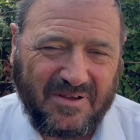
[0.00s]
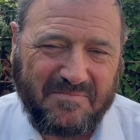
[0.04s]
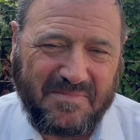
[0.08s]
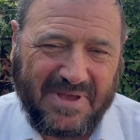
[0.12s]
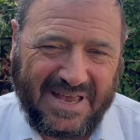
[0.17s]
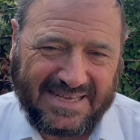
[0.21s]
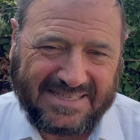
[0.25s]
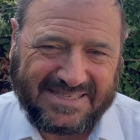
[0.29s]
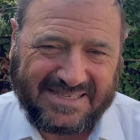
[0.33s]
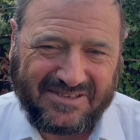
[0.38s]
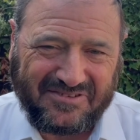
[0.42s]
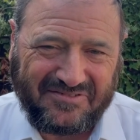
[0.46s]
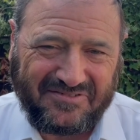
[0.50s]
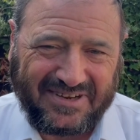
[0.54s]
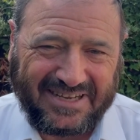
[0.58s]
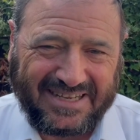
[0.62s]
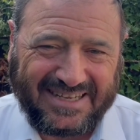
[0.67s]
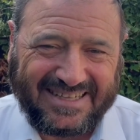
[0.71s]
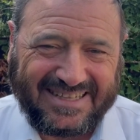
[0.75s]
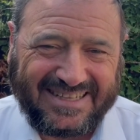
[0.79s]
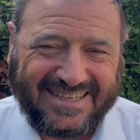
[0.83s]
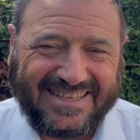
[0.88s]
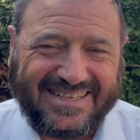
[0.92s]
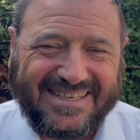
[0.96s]
mastering
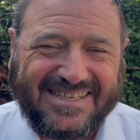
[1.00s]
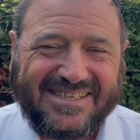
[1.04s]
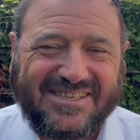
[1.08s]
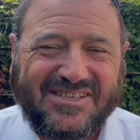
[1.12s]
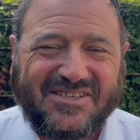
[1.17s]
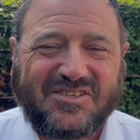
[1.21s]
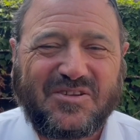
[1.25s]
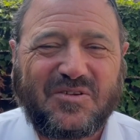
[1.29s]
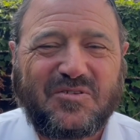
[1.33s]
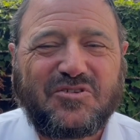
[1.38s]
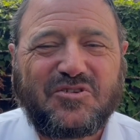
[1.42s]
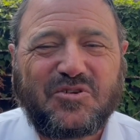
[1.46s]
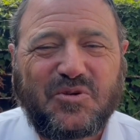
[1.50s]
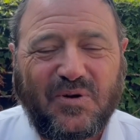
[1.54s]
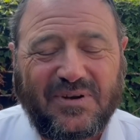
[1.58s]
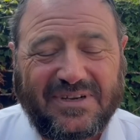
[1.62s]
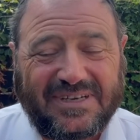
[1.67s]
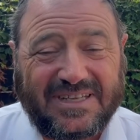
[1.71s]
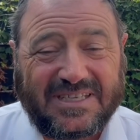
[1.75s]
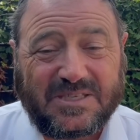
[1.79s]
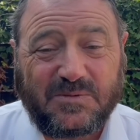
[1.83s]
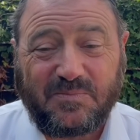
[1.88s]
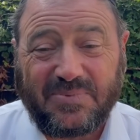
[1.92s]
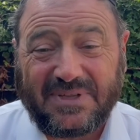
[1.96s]
it. So join
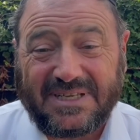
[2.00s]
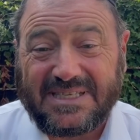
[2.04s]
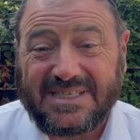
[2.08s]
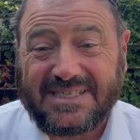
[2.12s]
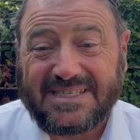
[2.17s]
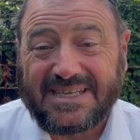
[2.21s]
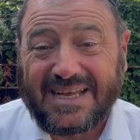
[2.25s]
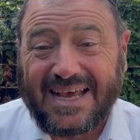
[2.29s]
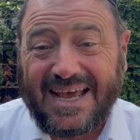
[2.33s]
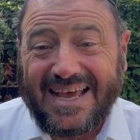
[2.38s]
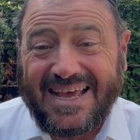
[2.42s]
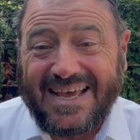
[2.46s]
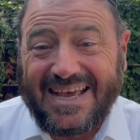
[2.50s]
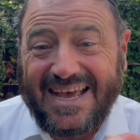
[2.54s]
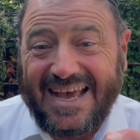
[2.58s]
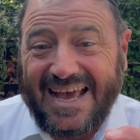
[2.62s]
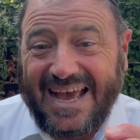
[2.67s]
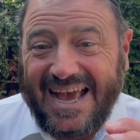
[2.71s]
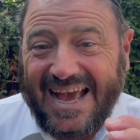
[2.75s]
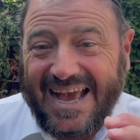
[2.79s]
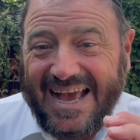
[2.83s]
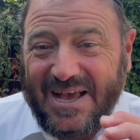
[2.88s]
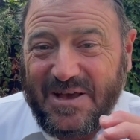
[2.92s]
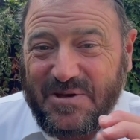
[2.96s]
us, please.
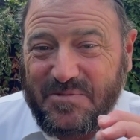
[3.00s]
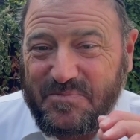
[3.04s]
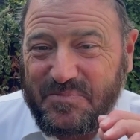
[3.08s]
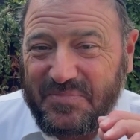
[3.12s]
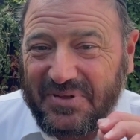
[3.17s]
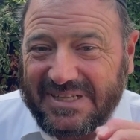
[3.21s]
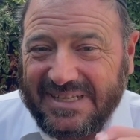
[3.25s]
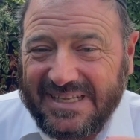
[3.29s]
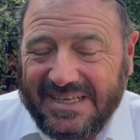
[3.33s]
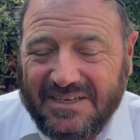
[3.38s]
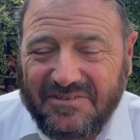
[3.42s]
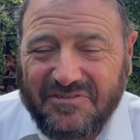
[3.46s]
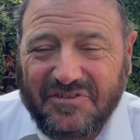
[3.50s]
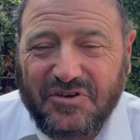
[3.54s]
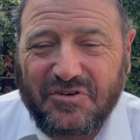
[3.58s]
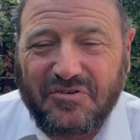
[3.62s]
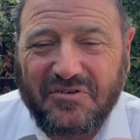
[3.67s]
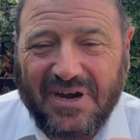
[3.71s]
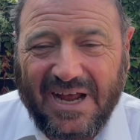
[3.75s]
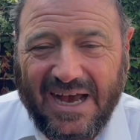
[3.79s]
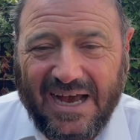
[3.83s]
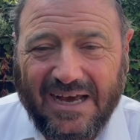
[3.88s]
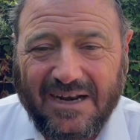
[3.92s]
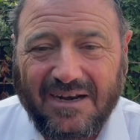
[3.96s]
Believe it or
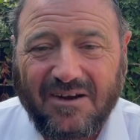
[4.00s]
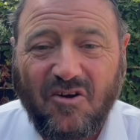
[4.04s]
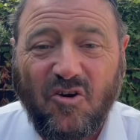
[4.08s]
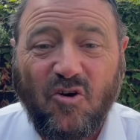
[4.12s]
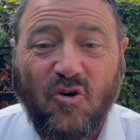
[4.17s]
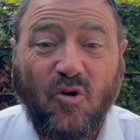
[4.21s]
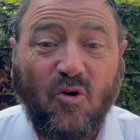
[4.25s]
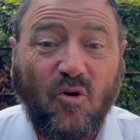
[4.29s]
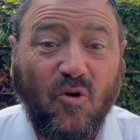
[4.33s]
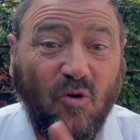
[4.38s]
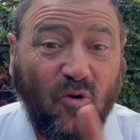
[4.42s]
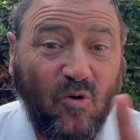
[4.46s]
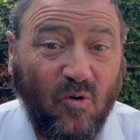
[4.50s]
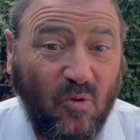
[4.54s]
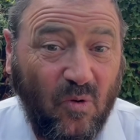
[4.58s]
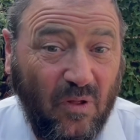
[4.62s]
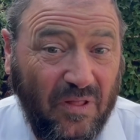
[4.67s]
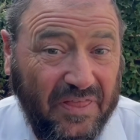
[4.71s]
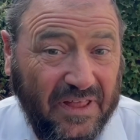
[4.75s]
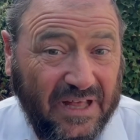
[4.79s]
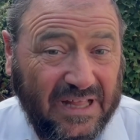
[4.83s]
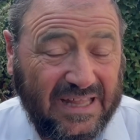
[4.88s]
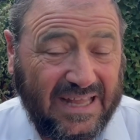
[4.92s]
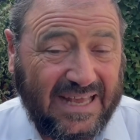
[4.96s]
not, all
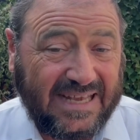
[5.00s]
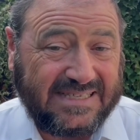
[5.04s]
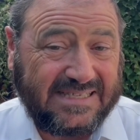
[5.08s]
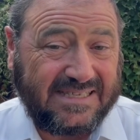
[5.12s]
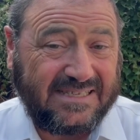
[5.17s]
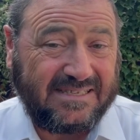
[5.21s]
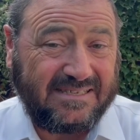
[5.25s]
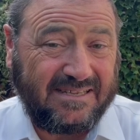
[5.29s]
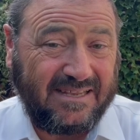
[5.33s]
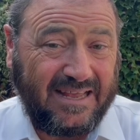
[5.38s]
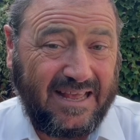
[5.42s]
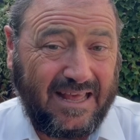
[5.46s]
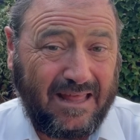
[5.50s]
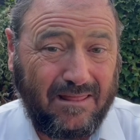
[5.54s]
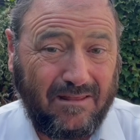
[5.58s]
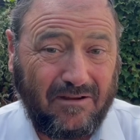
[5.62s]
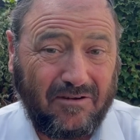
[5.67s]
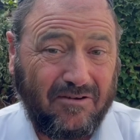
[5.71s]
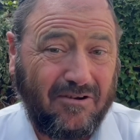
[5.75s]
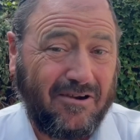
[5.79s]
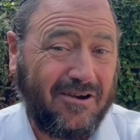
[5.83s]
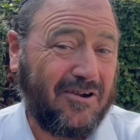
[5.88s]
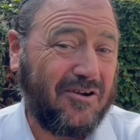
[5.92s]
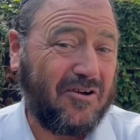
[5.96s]
the classes
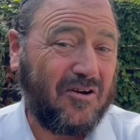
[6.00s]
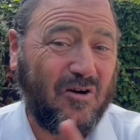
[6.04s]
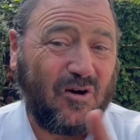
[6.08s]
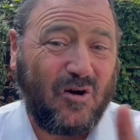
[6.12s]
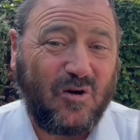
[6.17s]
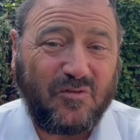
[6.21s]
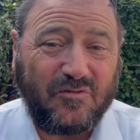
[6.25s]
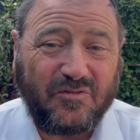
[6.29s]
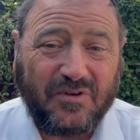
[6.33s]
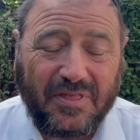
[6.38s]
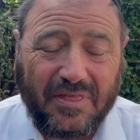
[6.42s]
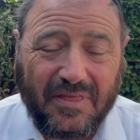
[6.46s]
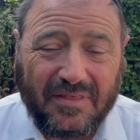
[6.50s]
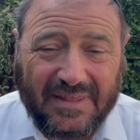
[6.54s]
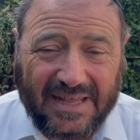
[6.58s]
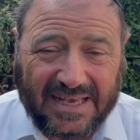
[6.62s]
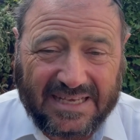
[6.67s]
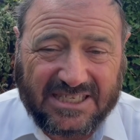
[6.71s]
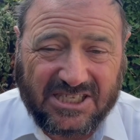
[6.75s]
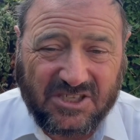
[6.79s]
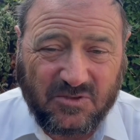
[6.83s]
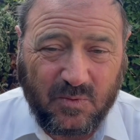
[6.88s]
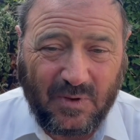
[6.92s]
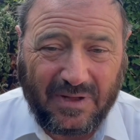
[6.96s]
together over the
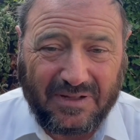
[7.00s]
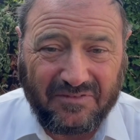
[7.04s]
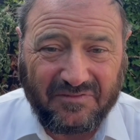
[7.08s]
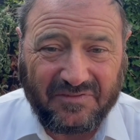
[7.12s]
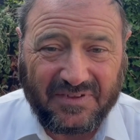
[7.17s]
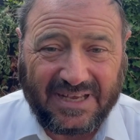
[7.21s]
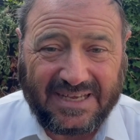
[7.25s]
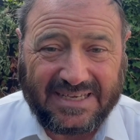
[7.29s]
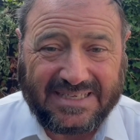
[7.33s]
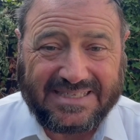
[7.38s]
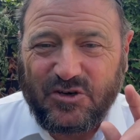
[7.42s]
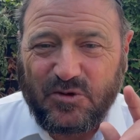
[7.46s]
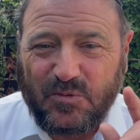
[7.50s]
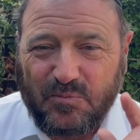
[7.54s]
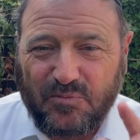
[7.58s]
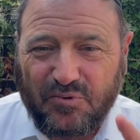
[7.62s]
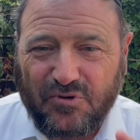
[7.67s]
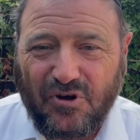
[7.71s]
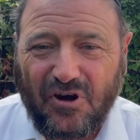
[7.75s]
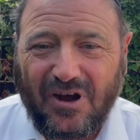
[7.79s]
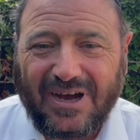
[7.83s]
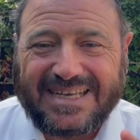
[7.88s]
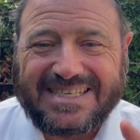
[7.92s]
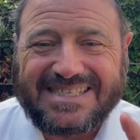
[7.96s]
next 12 days
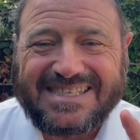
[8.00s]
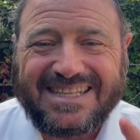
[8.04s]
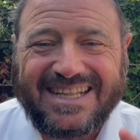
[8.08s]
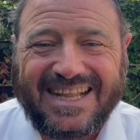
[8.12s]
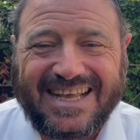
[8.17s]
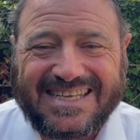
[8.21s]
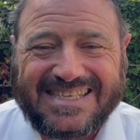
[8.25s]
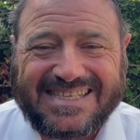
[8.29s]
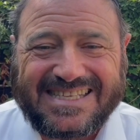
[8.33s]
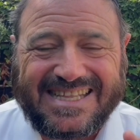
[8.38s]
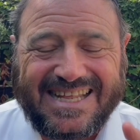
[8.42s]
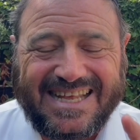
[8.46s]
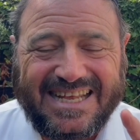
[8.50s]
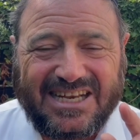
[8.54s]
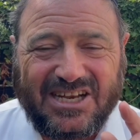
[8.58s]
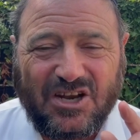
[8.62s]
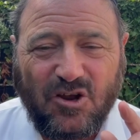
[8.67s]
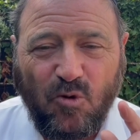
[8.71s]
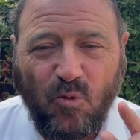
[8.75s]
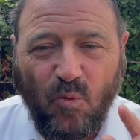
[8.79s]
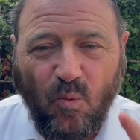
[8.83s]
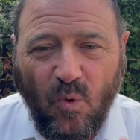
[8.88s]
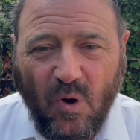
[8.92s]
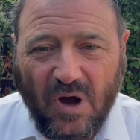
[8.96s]
comprise less than
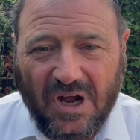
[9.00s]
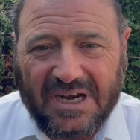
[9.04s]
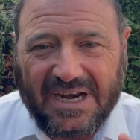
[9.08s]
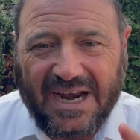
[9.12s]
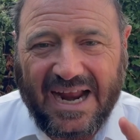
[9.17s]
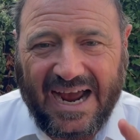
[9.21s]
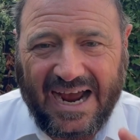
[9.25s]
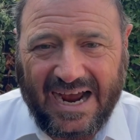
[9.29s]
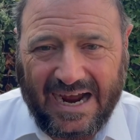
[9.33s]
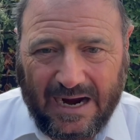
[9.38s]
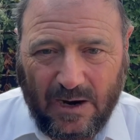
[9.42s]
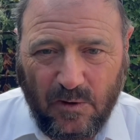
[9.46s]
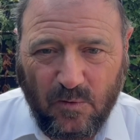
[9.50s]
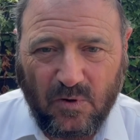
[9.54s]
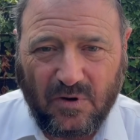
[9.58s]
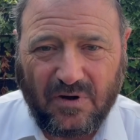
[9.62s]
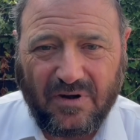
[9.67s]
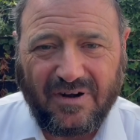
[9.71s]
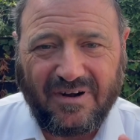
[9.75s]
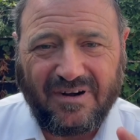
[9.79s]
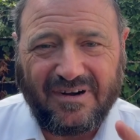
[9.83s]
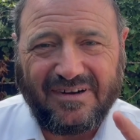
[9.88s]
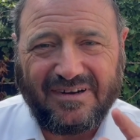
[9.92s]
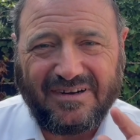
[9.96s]
1 hour
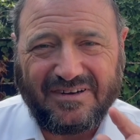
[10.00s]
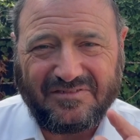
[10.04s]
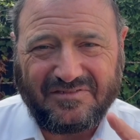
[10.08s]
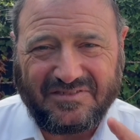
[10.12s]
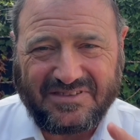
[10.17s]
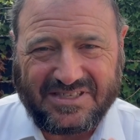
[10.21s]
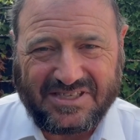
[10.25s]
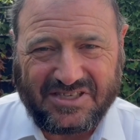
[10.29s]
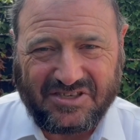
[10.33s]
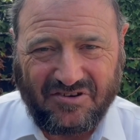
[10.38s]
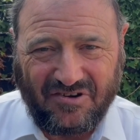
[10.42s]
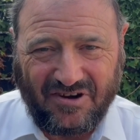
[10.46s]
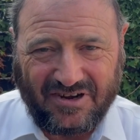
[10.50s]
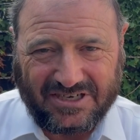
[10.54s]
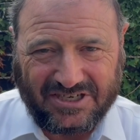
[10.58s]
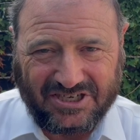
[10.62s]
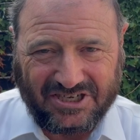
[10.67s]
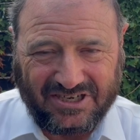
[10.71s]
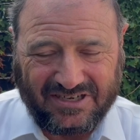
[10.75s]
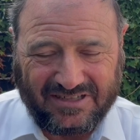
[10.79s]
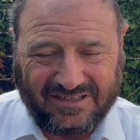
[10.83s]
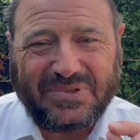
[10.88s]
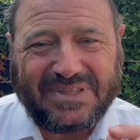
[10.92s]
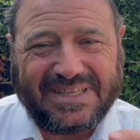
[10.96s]
of
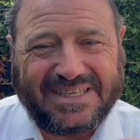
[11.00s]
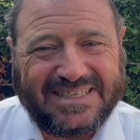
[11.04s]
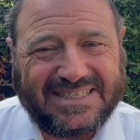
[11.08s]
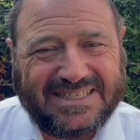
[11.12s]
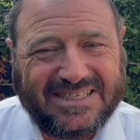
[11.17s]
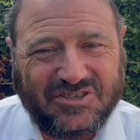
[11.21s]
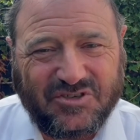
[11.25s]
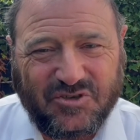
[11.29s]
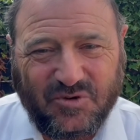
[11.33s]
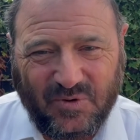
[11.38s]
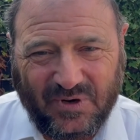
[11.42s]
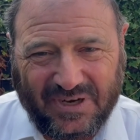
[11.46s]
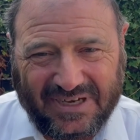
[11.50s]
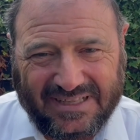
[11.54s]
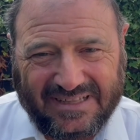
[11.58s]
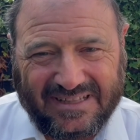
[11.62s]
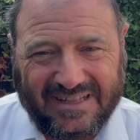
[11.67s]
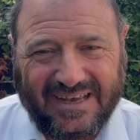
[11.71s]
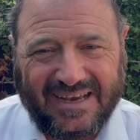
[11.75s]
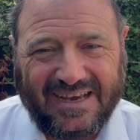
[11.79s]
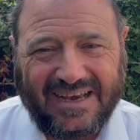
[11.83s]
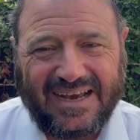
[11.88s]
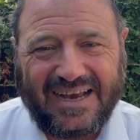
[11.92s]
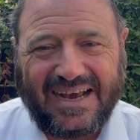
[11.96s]
instruction. Please join.
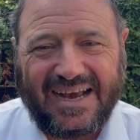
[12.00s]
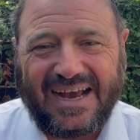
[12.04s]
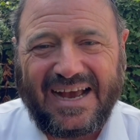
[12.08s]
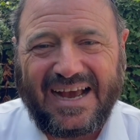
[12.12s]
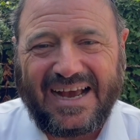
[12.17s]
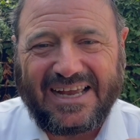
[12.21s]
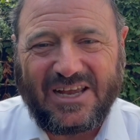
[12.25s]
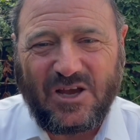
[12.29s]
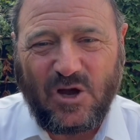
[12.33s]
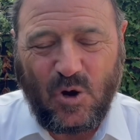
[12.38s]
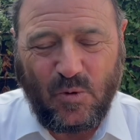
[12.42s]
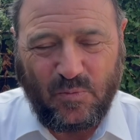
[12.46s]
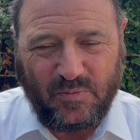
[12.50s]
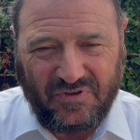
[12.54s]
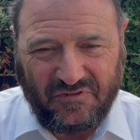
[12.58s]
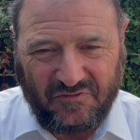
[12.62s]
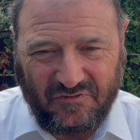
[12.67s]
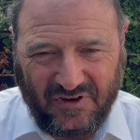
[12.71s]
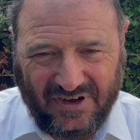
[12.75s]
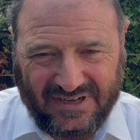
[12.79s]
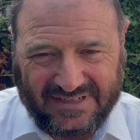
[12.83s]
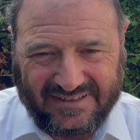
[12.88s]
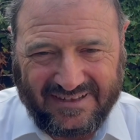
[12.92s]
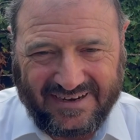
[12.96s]
I hope you
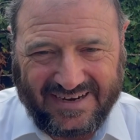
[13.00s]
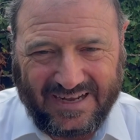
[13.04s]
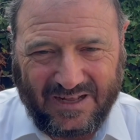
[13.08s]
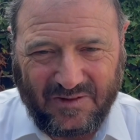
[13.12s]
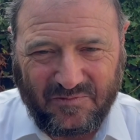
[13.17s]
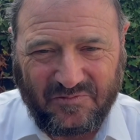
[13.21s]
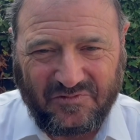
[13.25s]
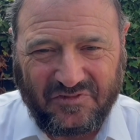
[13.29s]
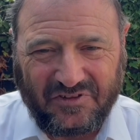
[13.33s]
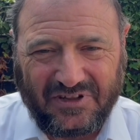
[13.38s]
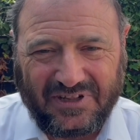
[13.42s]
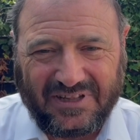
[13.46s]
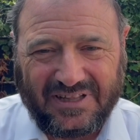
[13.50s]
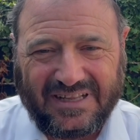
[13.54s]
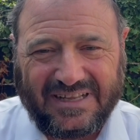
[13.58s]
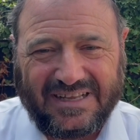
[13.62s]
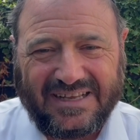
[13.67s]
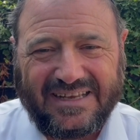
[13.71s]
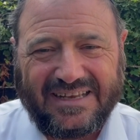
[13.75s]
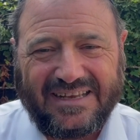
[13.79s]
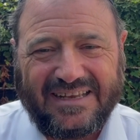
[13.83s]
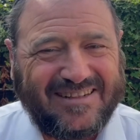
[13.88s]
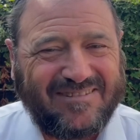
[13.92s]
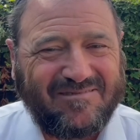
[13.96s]
find it helpful.
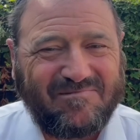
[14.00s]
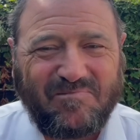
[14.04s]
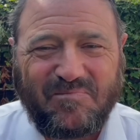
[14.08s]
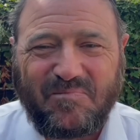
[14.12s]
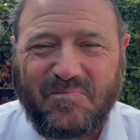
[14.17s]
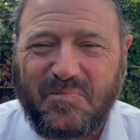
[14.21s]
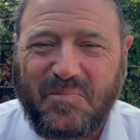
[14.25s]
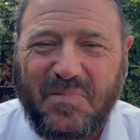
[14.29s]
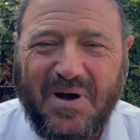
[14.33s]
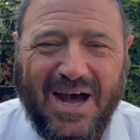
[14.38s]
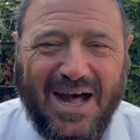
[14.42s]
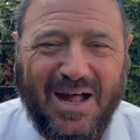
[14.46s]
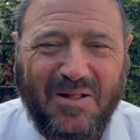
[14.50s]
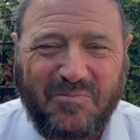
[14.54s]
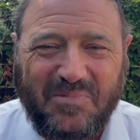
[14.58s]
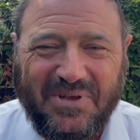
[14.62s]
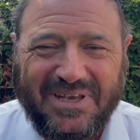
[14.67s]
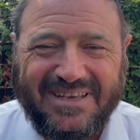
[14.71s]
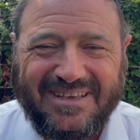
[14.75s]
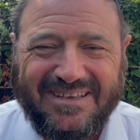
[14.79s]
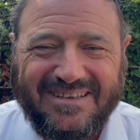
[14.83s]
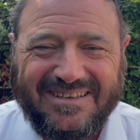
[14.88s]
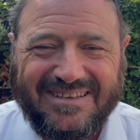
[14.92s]
I'll be